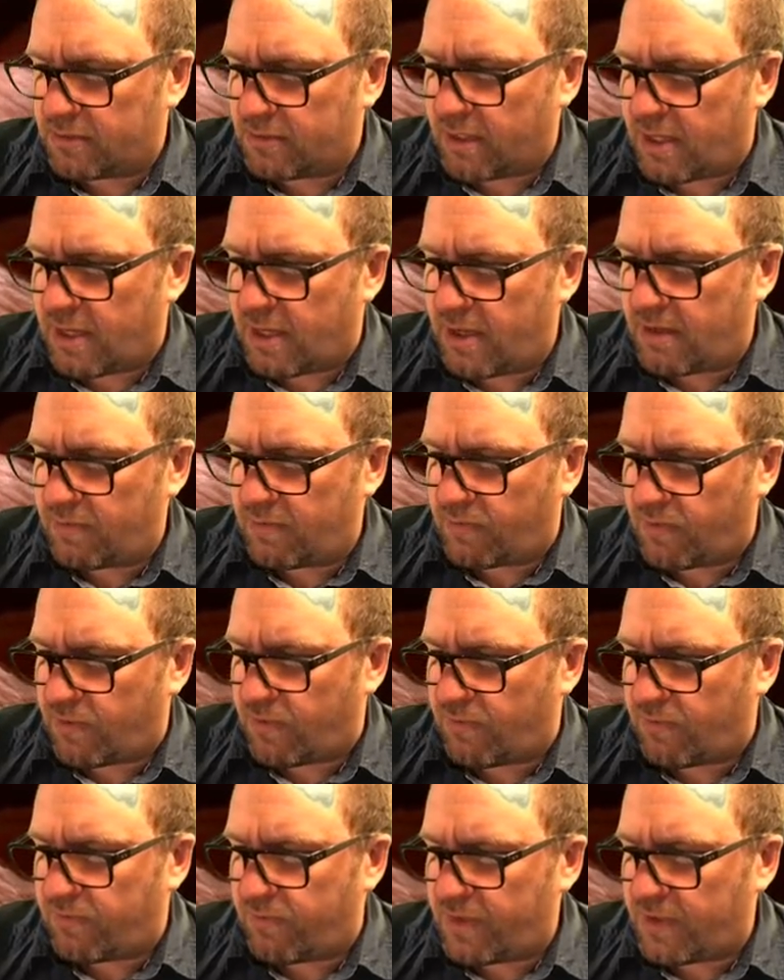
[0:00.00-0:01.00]
Okay,
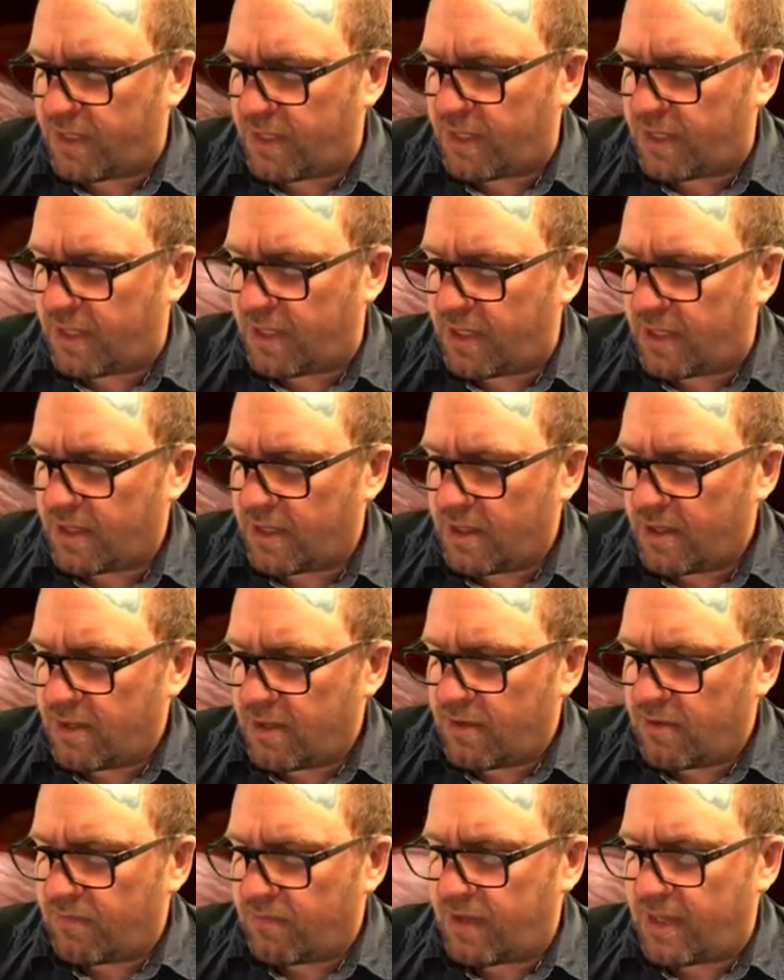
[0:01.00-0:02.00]
so
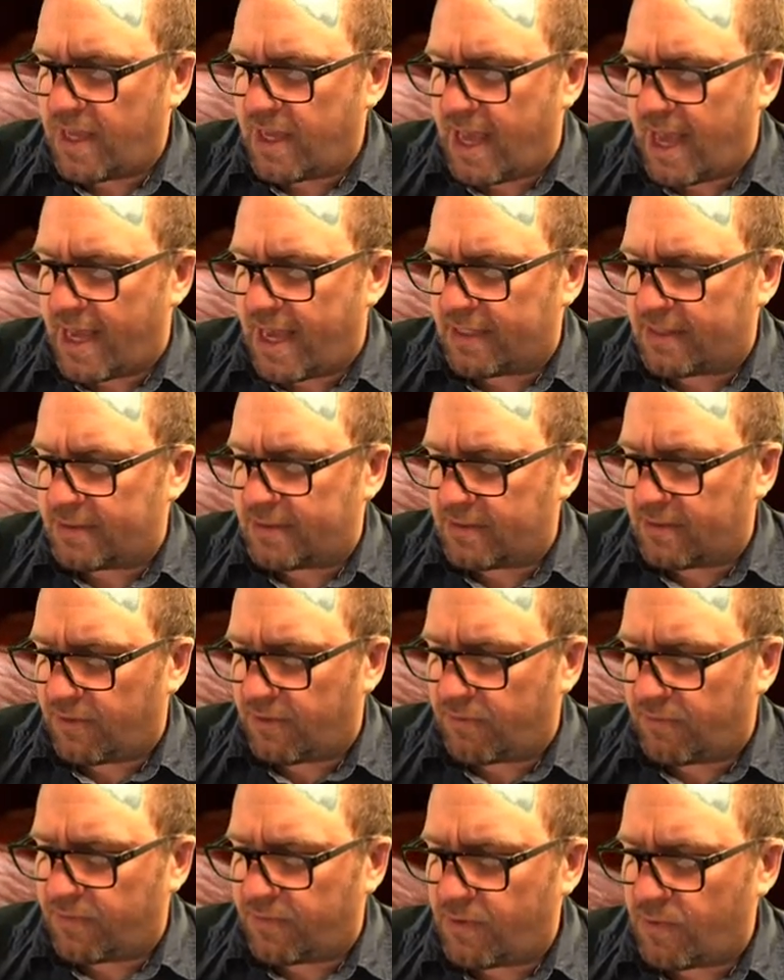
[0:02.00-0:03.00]
vx
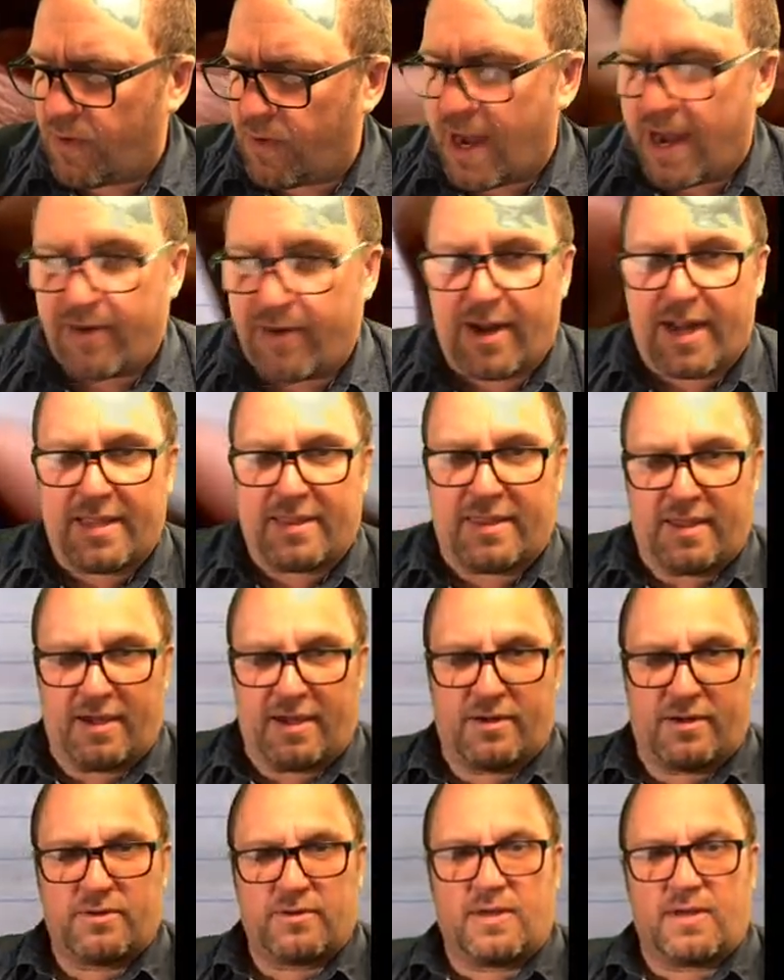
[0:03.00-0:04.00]
or vy right
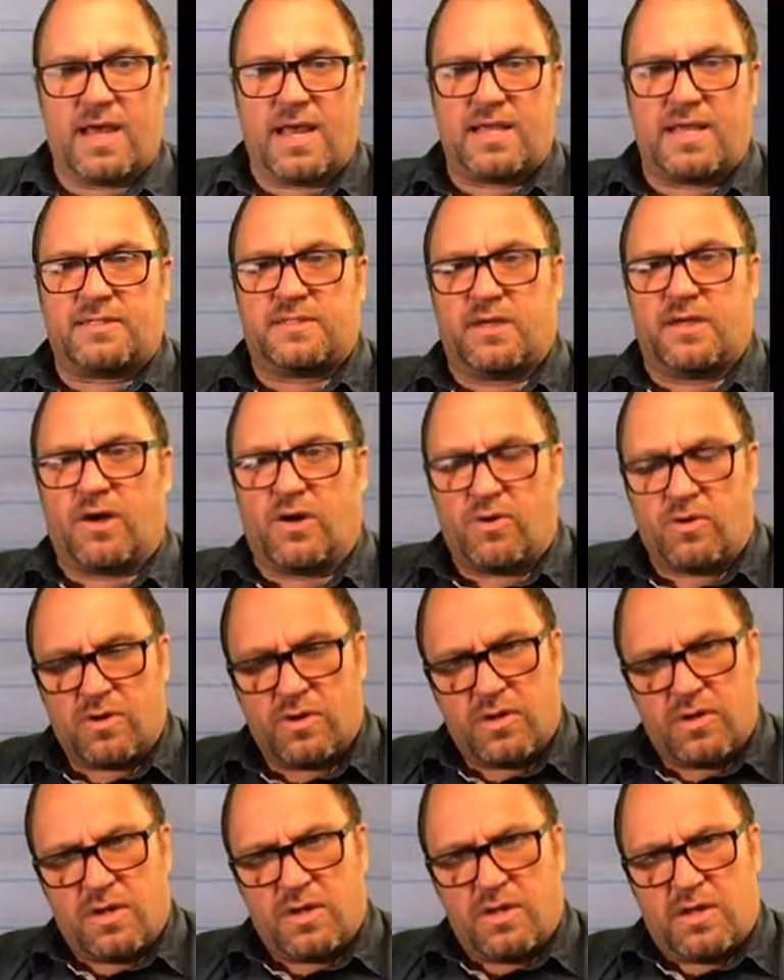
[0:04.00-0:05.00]
there. Okay, so
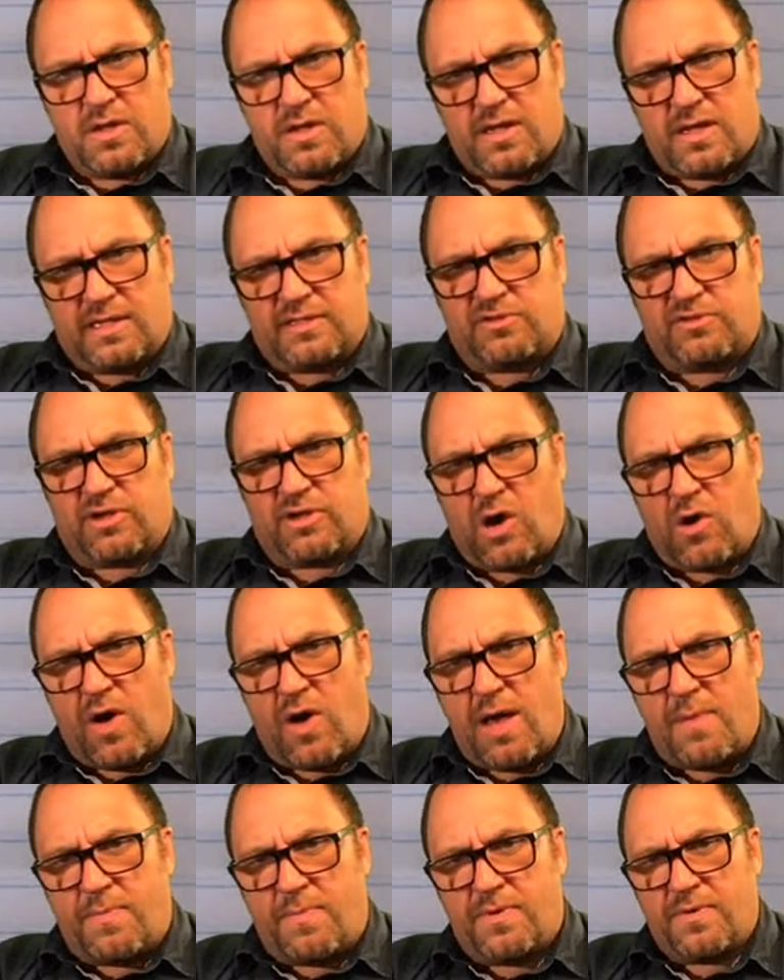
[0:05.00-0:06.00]
as you go
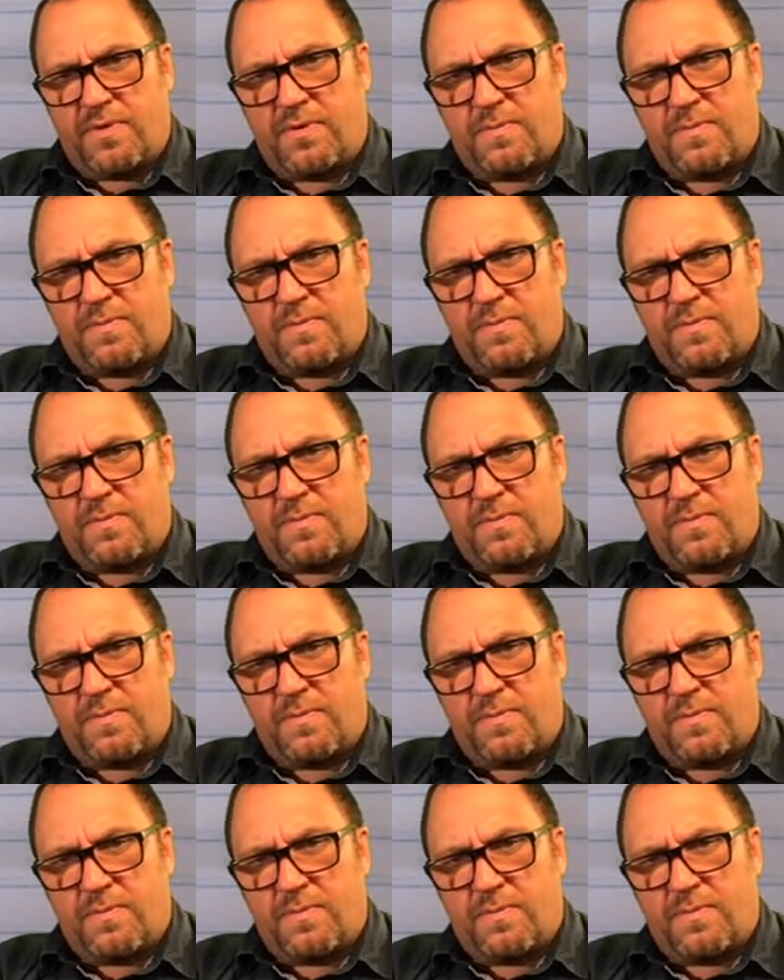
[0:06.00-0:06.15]
up,